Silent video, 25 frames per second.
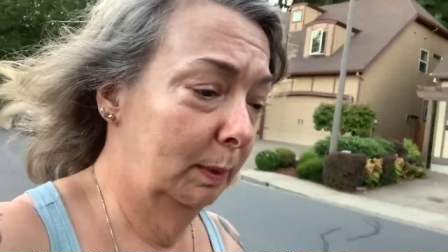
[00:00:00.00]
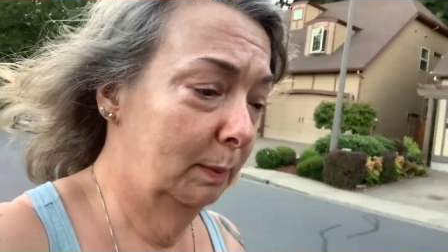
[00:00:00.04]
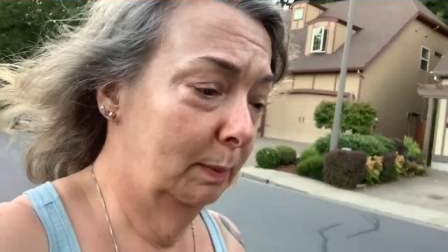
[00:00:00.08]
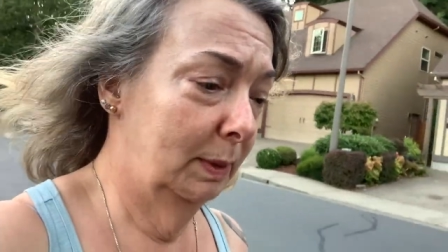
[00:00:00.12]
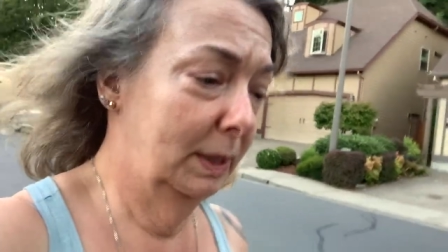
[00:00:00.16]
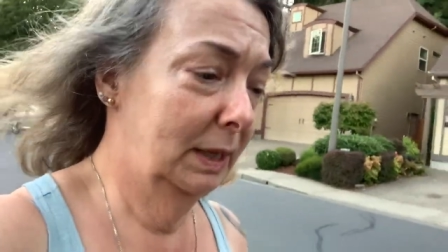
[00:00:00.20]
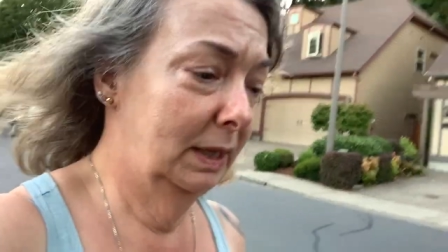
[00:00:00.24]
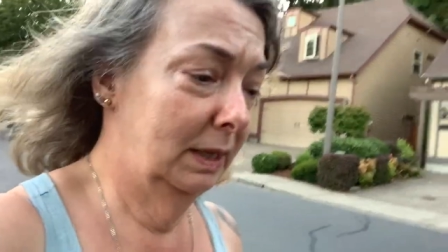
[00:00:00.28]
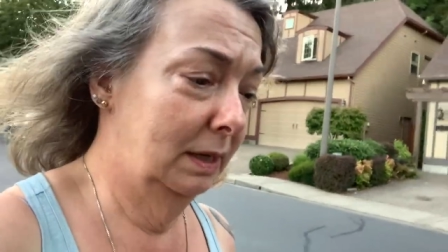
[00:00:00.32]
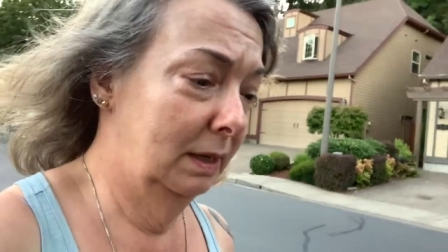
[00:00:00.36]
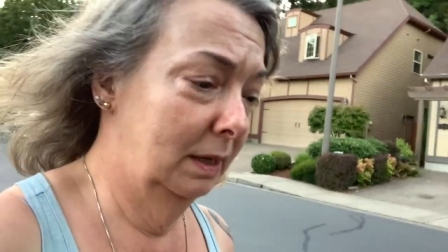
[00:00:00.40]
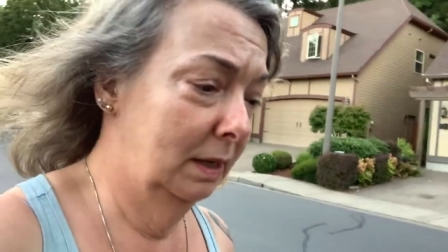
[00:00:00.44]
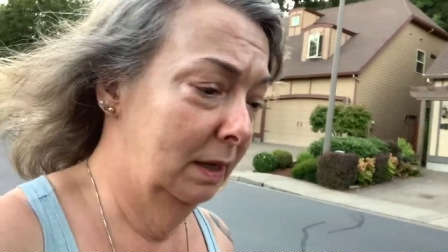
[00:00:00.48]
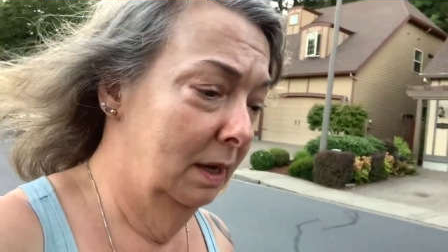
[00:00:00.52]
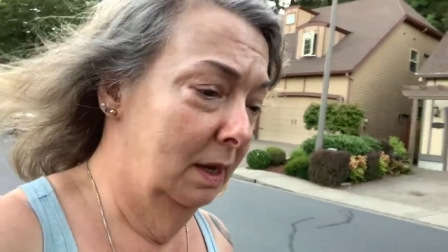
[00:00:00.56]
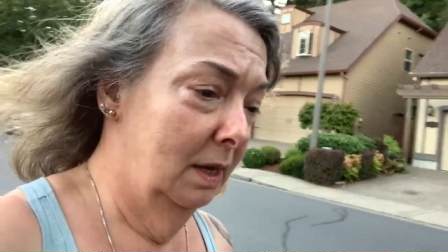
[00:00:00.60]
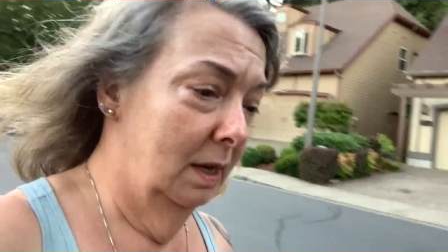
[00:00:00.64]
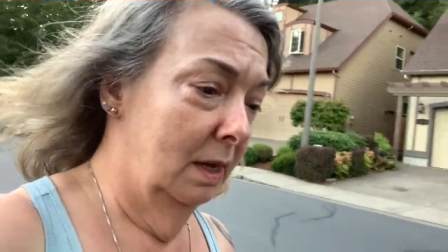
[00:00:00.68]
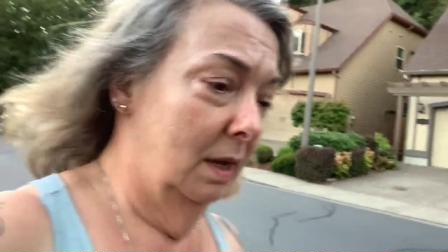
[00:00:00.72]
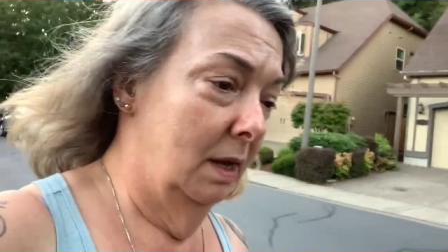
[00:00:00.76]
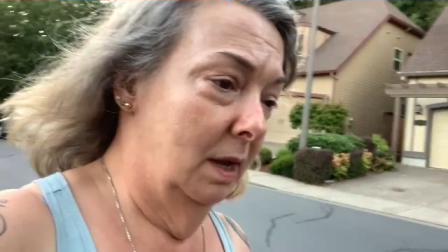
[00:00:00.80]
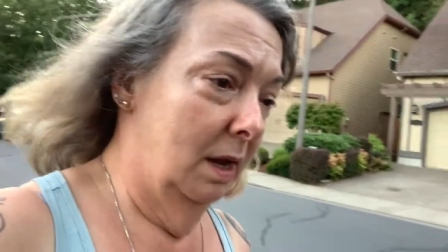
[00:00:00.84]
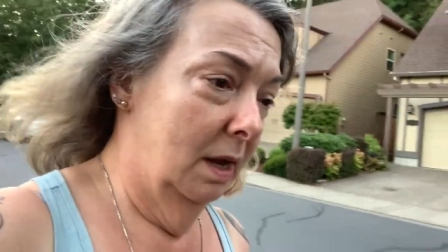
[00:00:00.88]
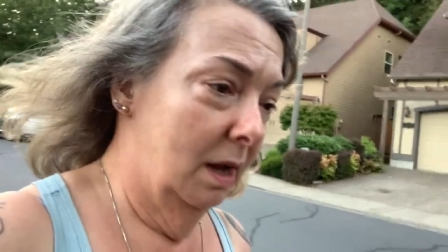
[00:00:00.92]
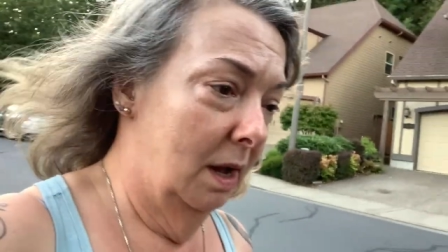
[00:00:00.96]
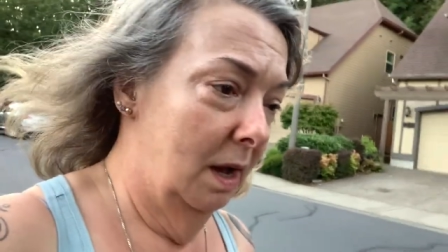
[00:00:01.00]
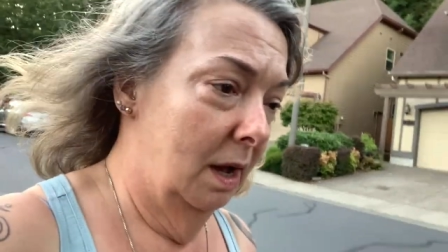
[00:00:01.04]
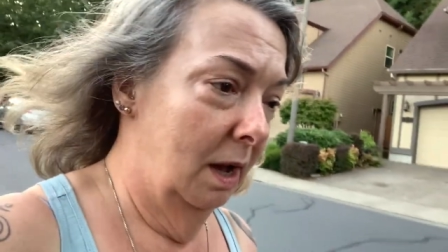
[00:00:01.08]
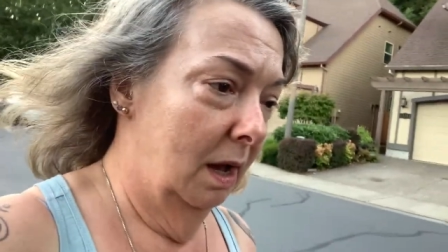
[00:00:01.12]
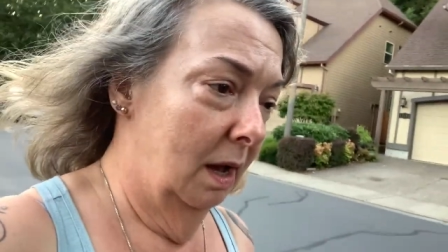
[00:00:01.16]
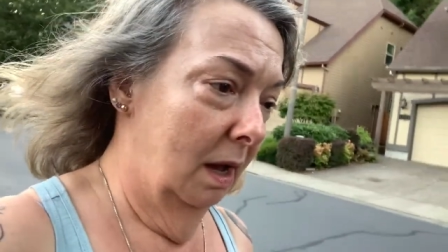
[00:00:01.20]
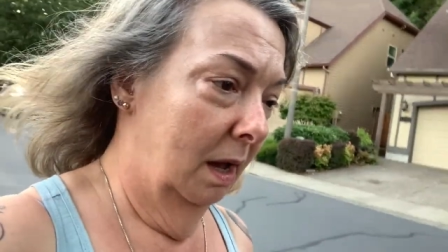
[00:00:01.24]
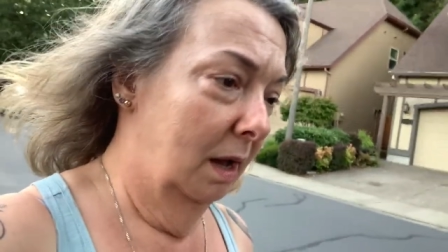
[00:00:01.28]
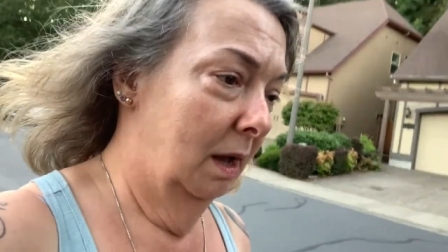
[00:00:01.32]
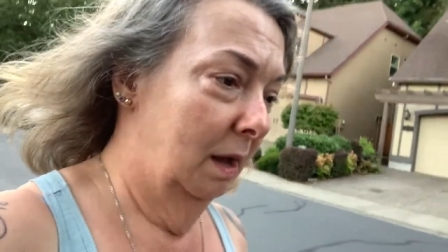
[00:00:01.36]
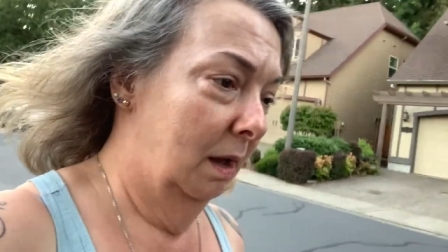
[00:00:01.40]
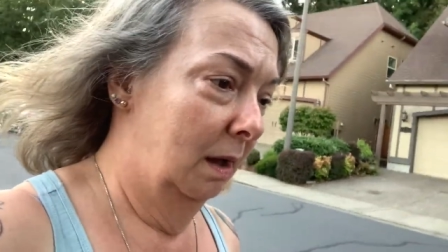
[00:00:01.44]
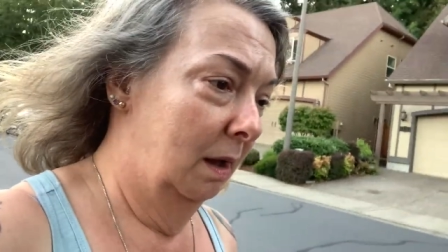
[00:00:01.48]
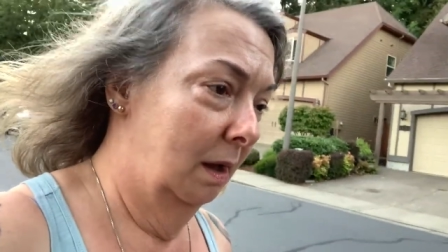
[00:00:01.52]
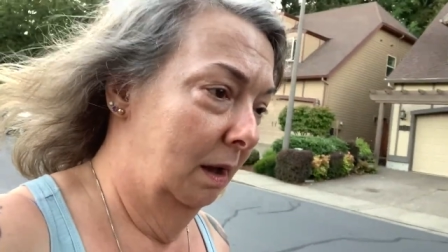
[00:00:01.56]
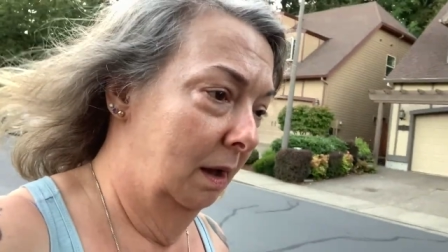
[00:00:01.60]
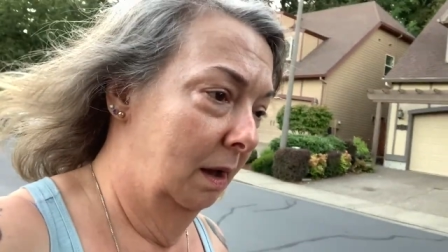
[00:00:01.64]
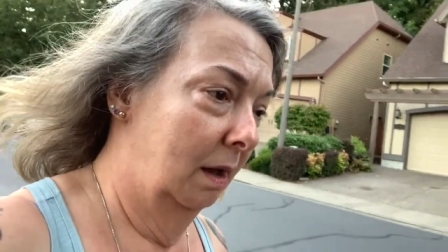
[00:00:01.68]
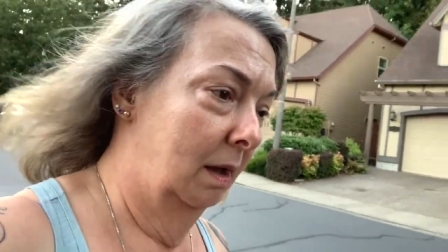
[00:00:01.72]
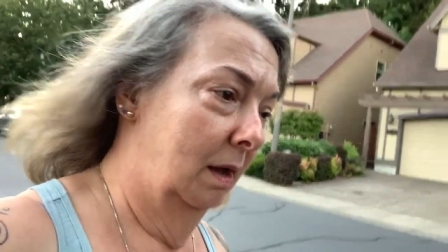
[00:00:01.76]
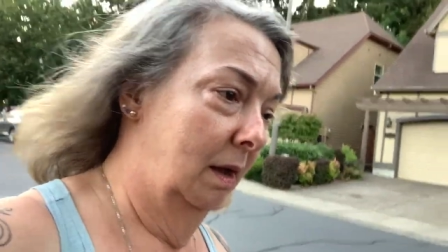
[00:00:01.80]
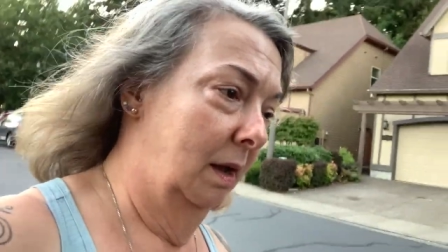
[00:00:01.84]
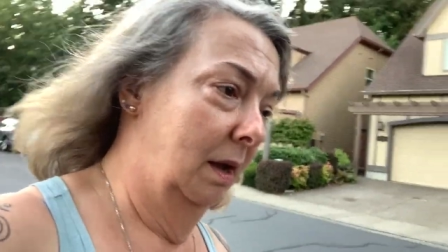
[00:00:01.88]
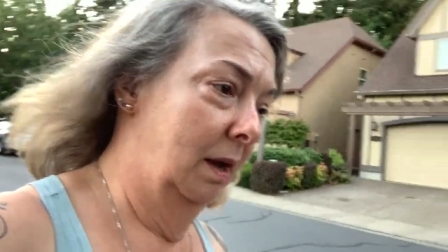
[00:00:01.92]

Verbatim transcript: be uh,